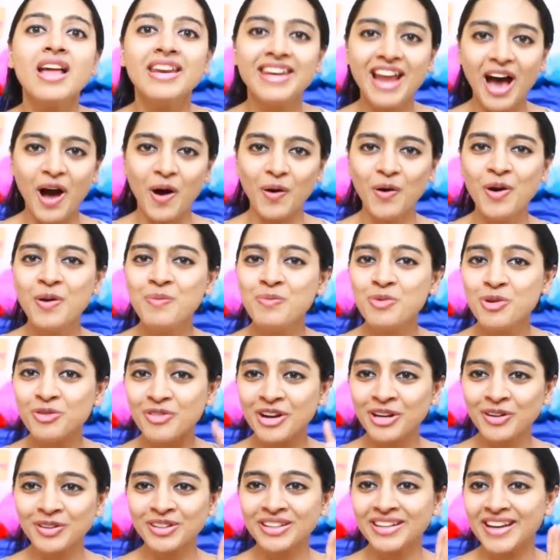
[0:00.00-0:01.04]
Now
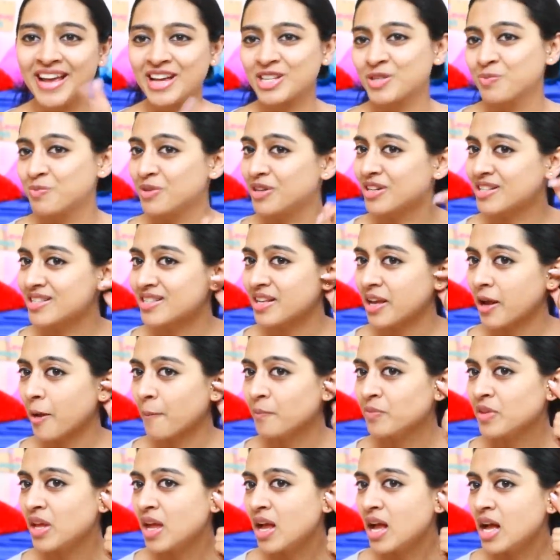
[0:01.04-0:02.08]
moving to the next piercing.